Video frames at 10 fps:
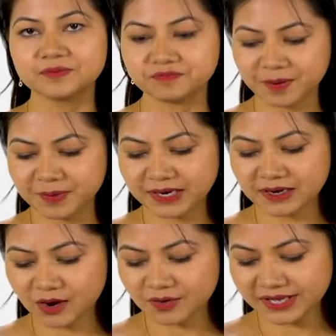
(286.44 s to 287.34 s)
Public
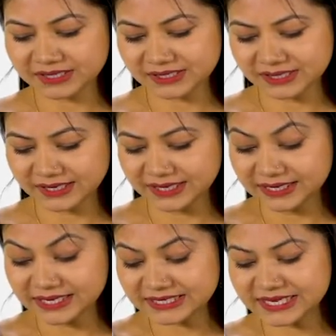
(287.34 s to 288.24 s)
cloud is
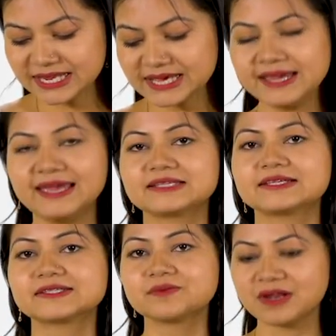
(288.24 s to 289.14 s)
easily
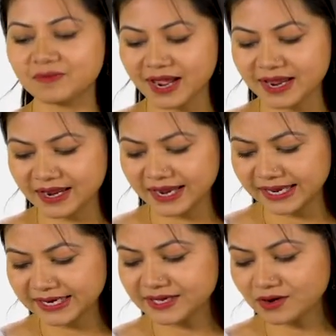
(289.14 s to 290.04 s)
accessible by
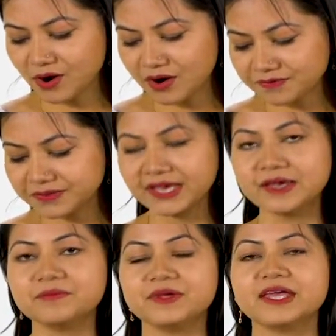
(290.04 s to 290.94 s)
any of
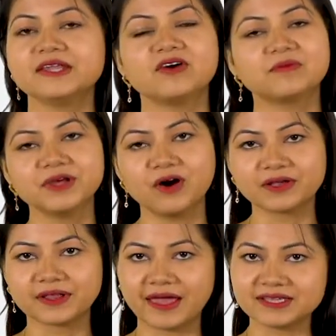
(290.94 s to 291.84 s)
them, any of the
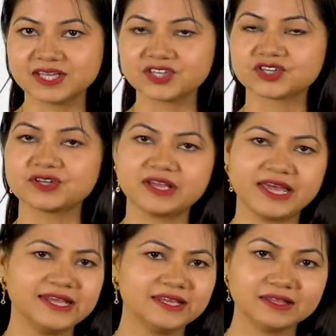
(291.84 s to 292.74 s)
organization,
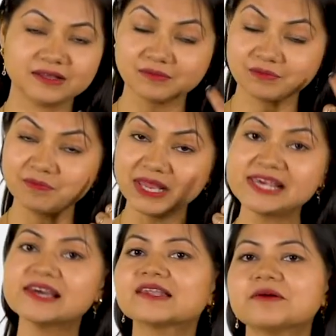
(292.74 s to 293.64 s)
any
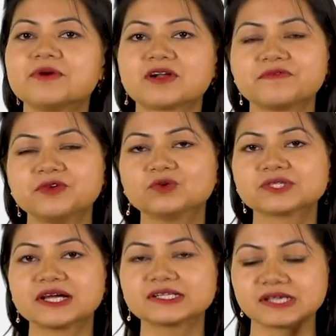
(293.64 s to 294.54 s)
million number of
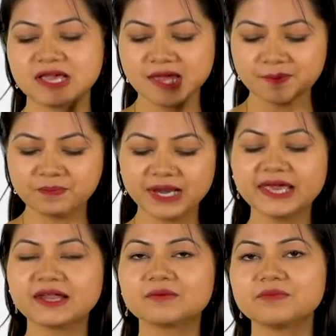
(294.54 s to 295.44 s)
users,
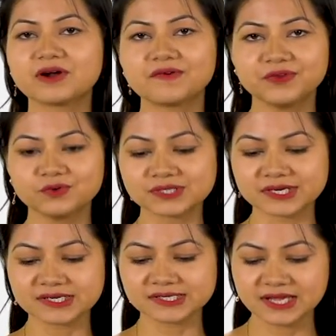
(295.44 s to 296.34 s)
billion number of
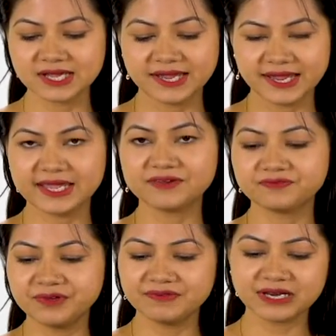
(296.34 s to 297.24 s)
users. If
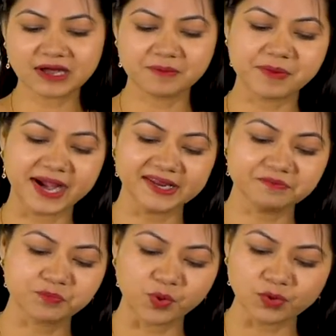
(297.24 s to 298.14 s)
we will
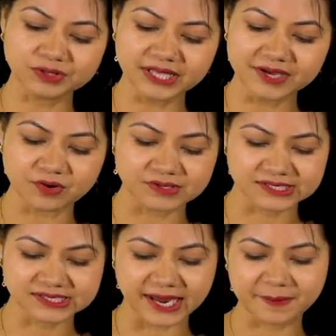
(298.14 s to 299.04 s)
combine both the
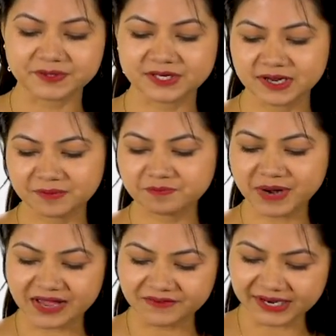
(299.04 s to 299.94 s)
concept,
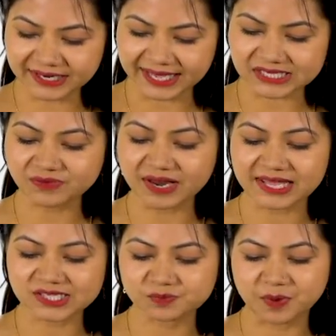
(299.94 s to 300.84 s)
private as well
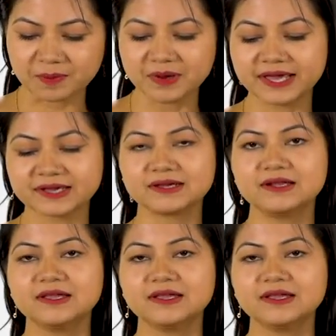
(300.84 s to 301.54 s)
as public,